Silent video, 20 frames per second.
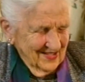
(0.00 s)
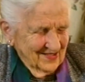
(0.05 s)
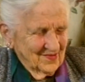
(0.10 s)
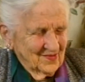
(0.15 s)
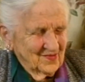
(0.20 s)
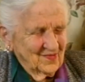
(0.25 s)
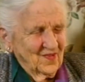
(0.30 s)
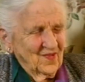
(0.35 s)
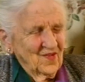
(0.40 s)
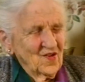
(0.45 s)

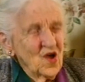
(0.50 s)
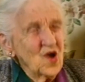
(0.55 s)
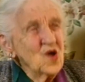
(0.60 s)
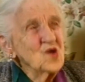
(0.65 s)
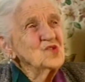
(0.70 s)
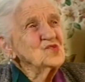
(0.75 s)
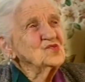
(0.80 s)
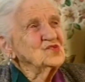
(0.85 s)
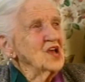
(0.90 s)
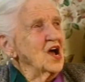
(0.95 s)
it
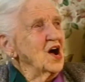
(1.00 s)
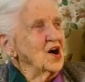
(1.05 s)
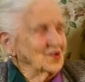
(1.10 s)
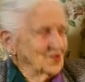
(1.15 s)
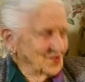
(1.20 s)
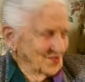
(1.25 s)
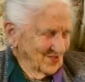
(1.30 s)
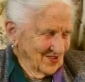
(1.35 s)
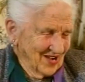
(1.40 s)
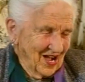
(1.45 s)
flows
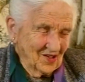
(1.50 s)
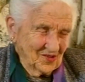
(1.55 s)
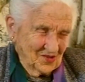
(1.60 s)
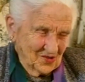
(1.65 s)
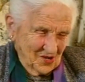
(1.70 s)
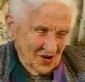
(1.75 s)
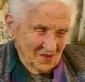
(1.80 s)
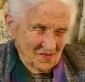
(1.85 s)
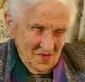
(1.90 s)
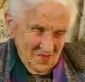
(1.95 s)
out. You
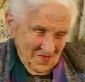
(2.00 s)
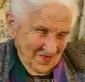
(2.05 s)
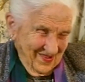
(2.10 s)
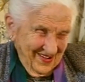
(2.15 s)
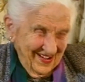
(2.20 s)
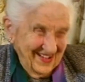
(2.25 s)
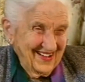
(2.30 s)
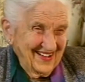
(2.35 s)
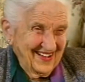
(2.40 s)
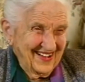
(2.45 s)
can't stop
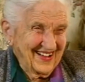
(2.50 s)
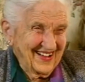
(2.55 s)
him.